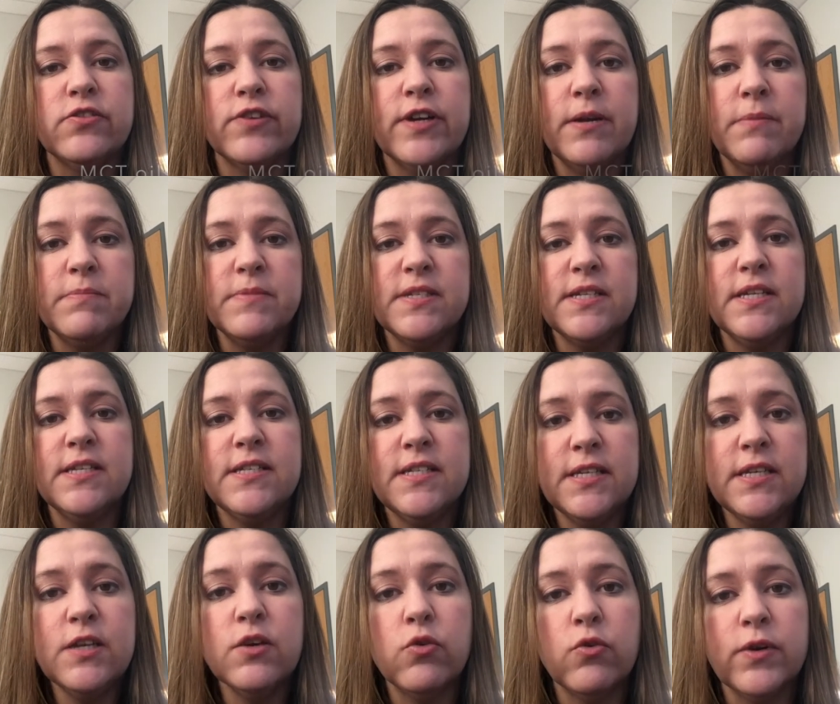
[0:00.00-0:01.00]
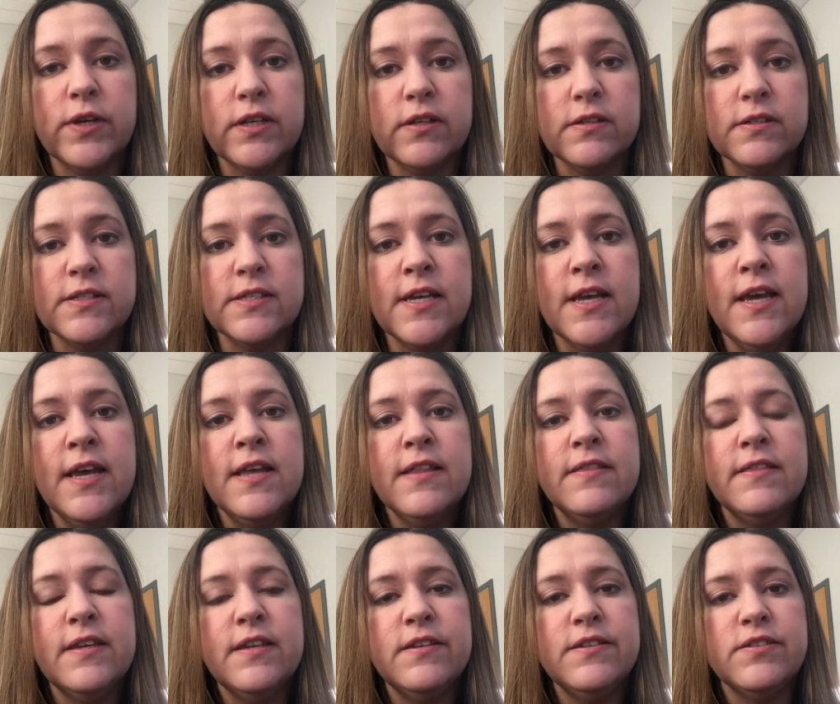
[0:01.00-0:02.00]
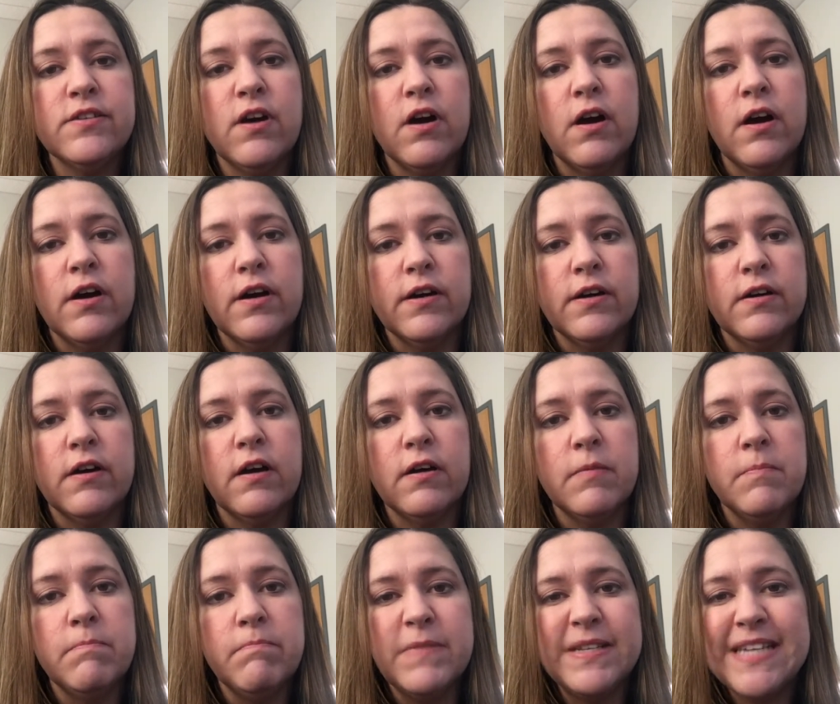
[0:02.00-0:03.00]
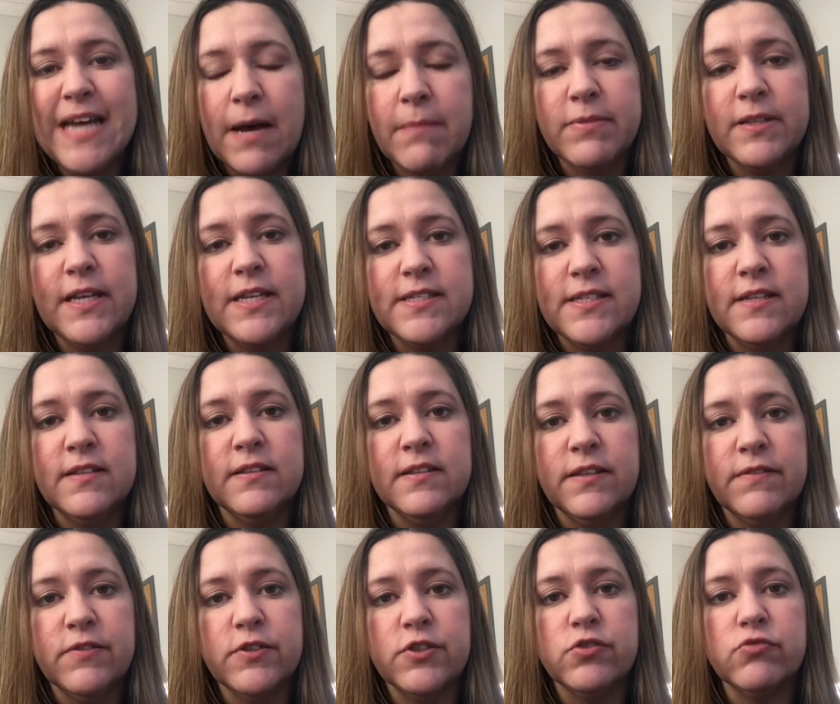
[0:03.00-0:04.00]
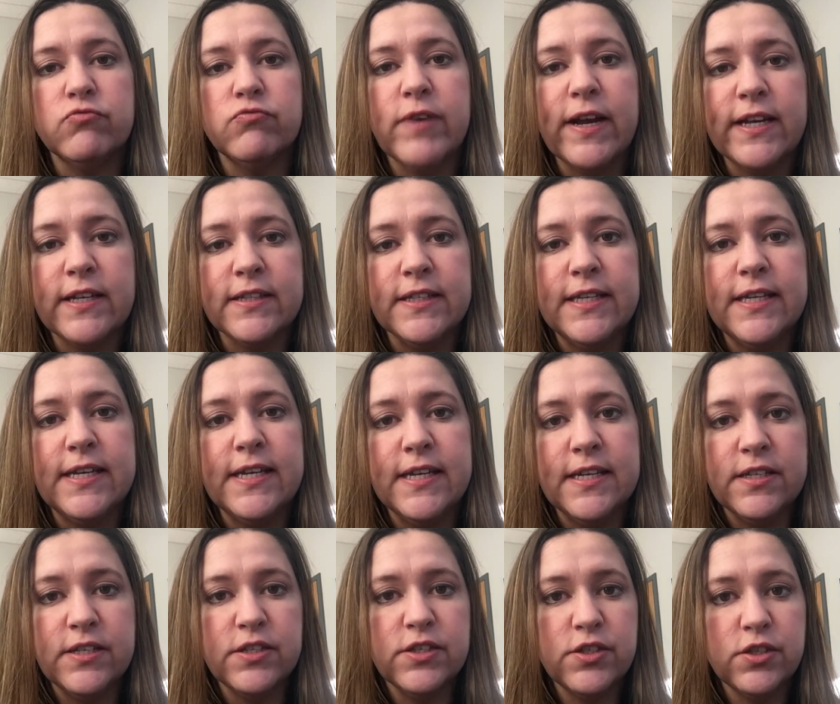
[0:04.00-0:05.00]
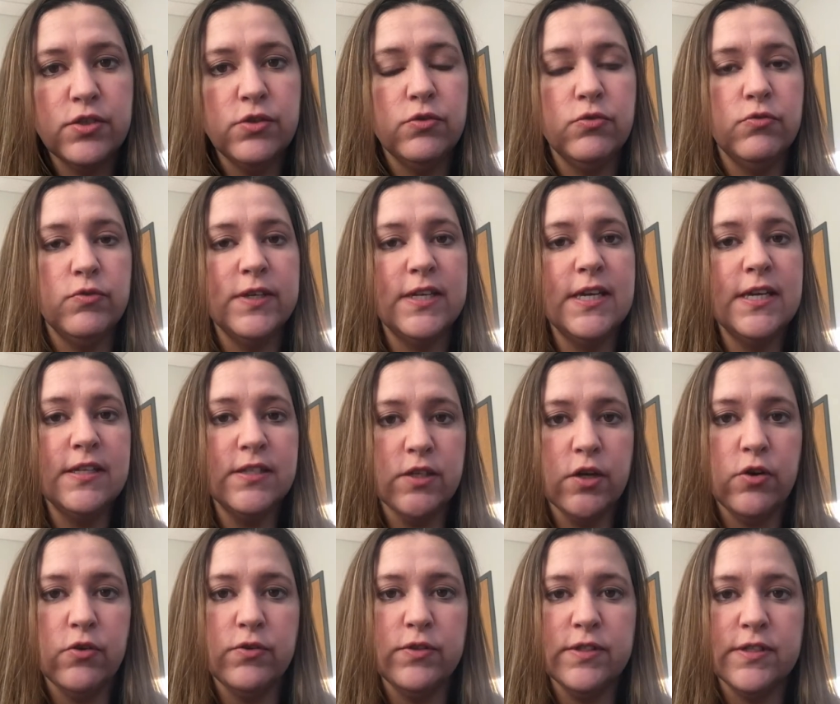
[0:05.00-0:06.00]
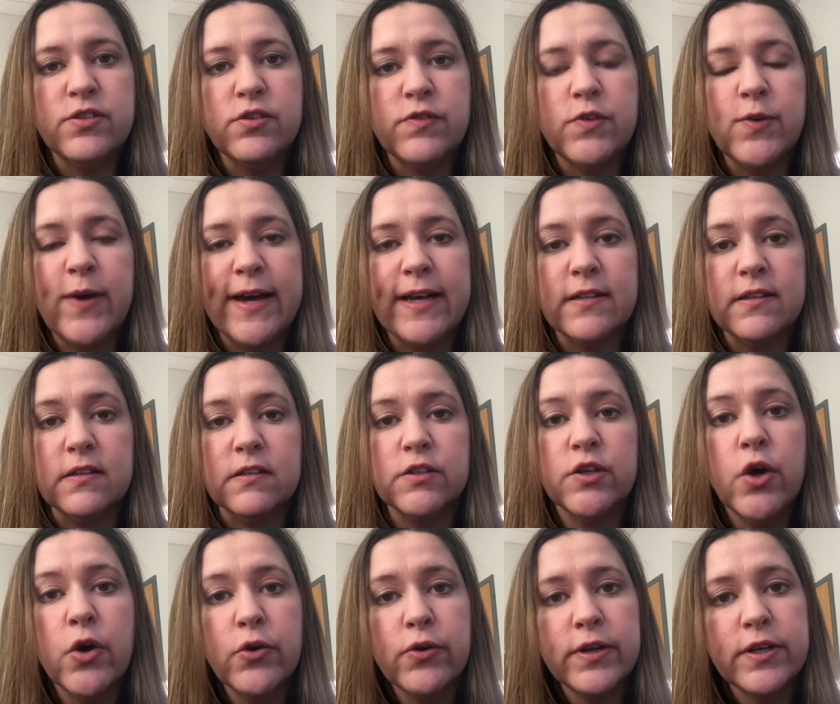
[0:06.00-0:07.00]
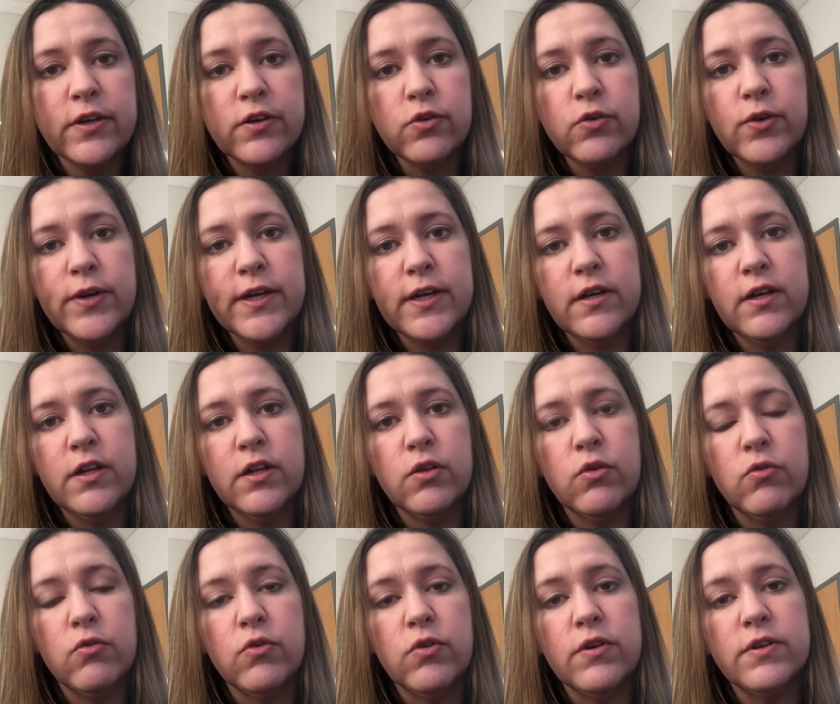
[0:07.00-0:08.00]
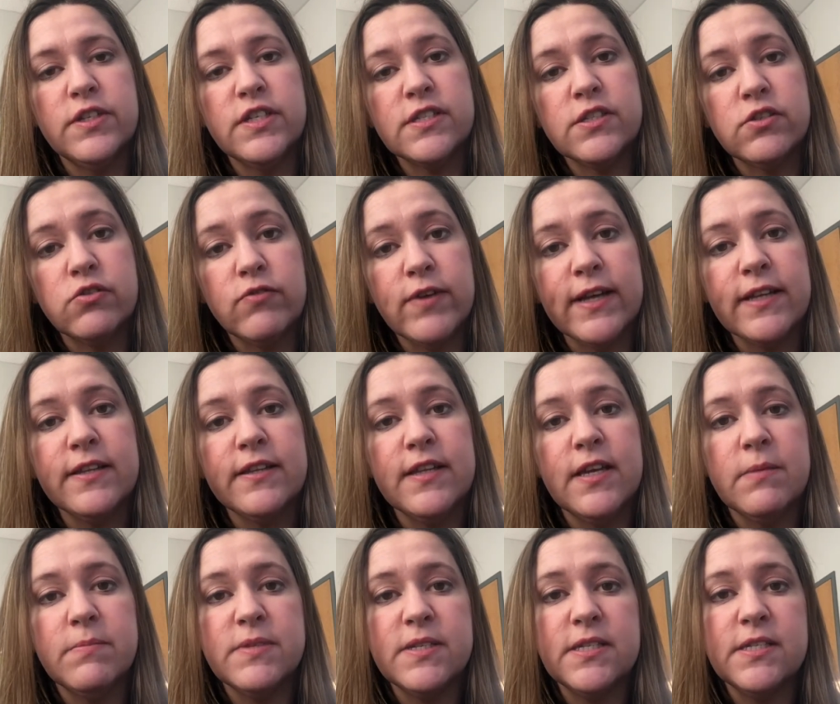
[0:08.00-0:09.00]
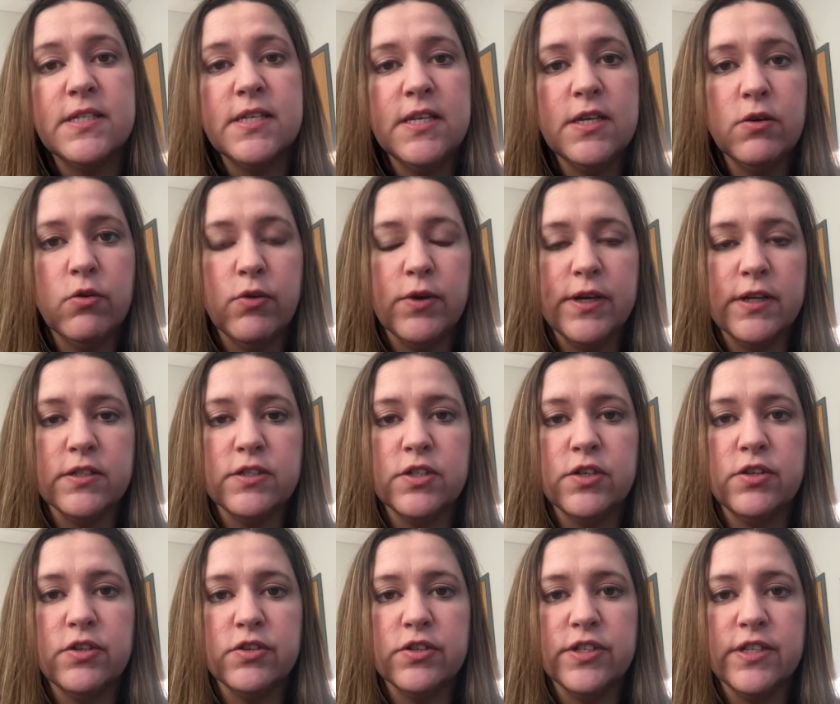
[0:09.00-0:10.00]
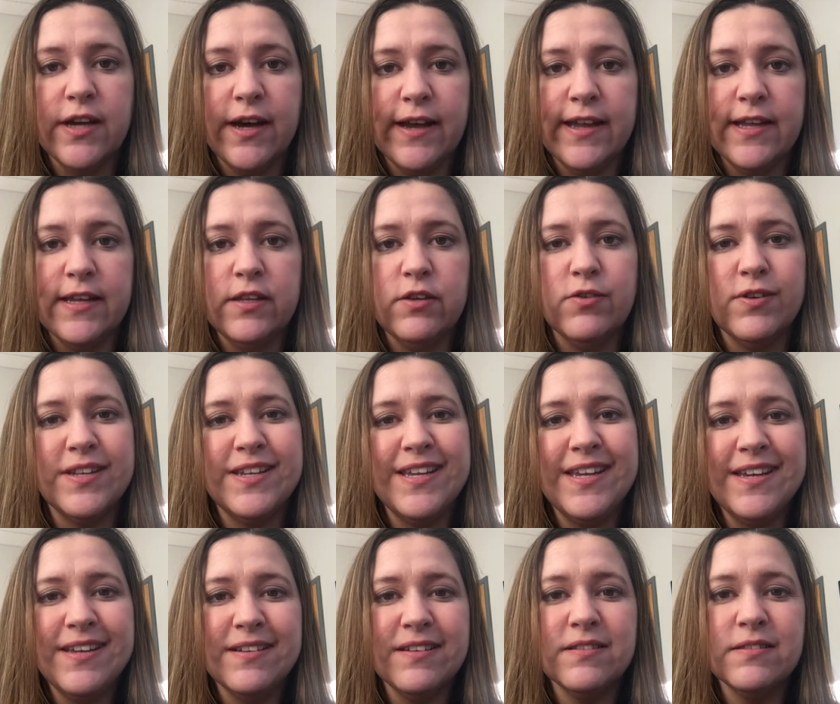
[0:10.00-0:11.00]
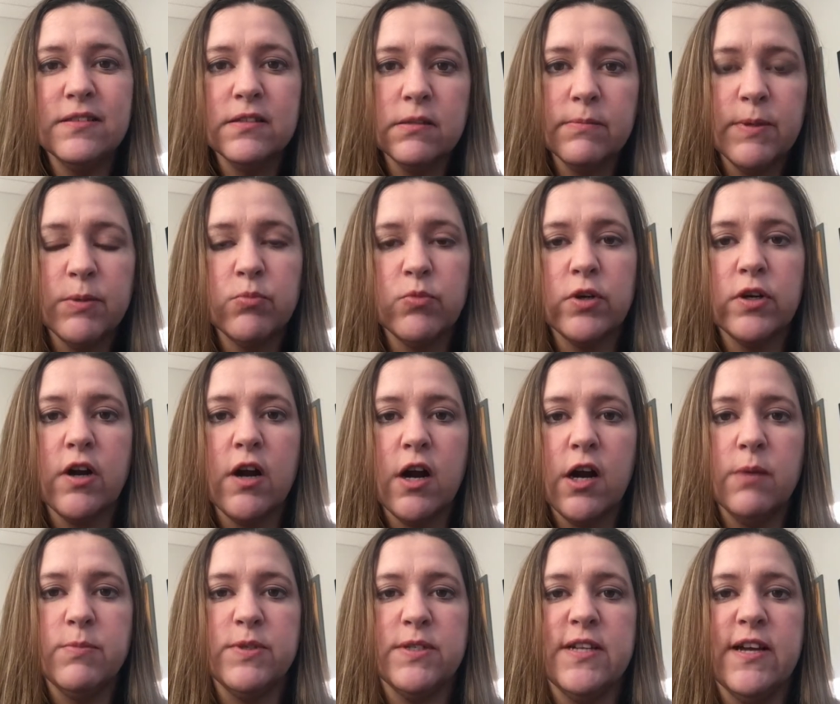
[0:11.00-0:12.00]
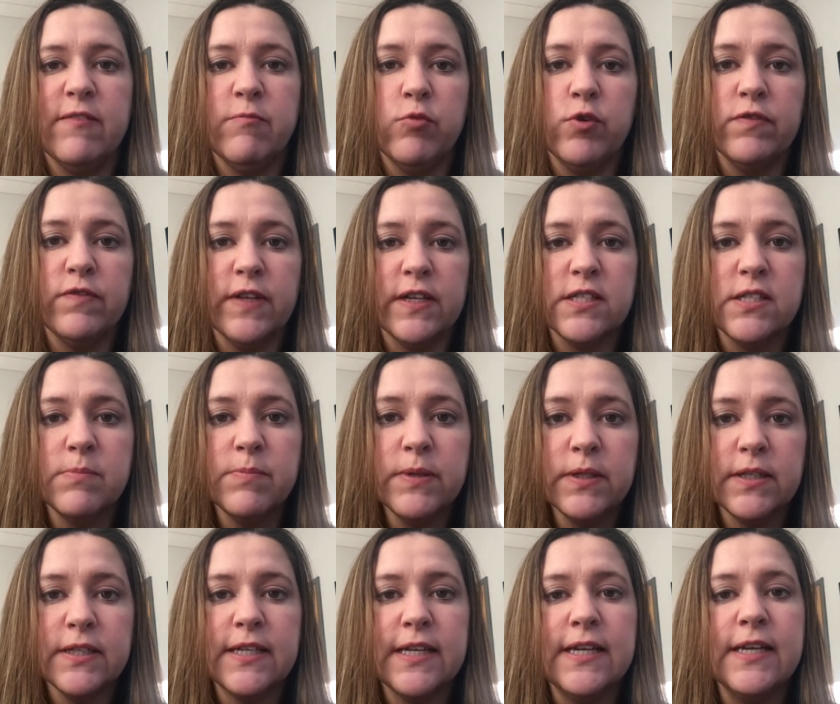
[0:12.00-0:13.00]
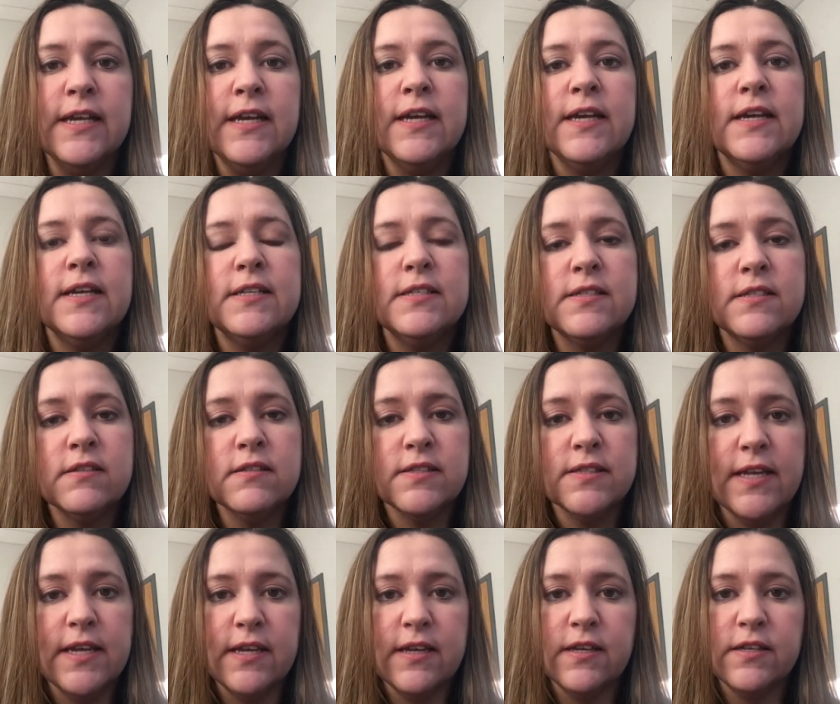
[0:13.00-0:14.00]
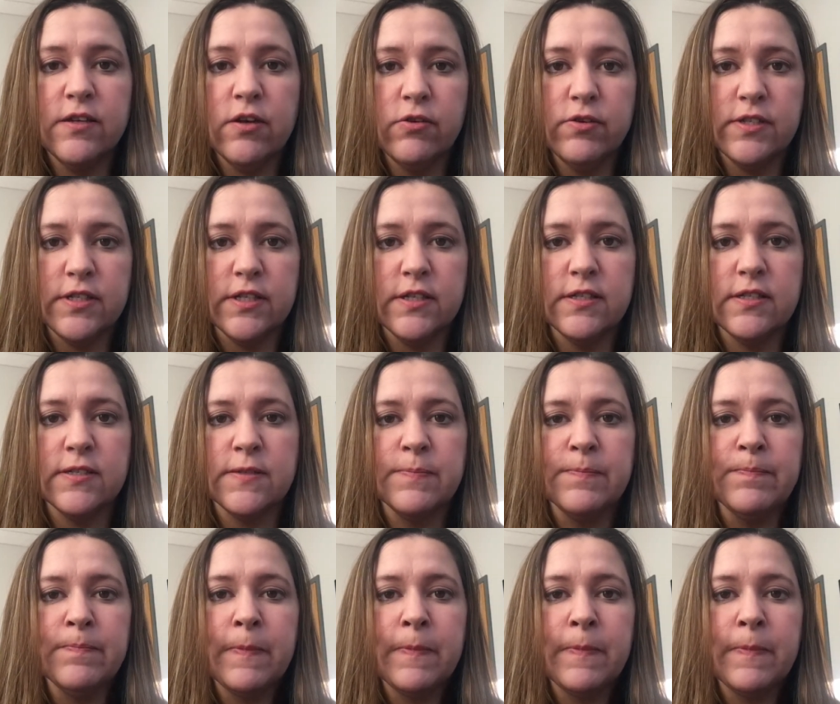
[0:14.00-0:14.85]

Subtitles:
or MCT oils. These are metabolized in the liver directly into ketones. So if you add a little coconut oil or just directly the MCT oil to your diet, you can eat a little bit more carbs and have more flexibility and still stay in ketosis.